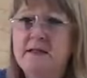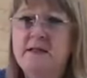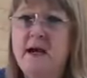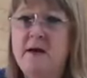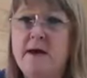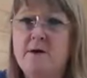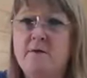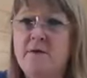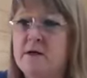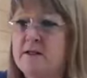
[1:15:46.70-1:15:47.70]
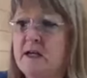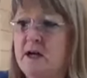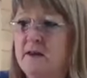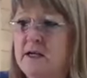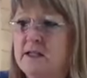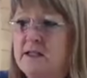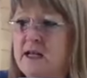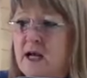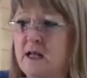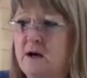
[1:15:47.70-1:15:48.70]
style. I don't know if you can tell that it's
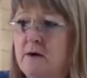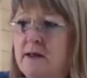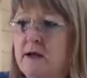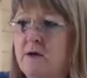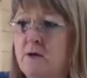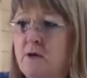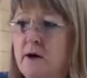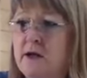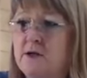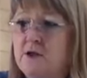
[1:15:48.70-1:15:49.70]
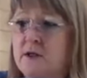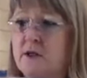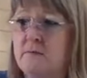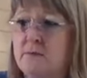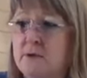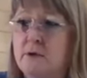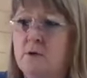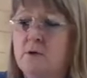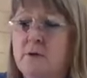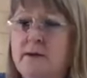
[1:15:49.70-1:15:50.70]
yellow and then orange and then
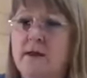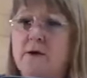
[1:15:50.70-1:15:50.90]
blue and then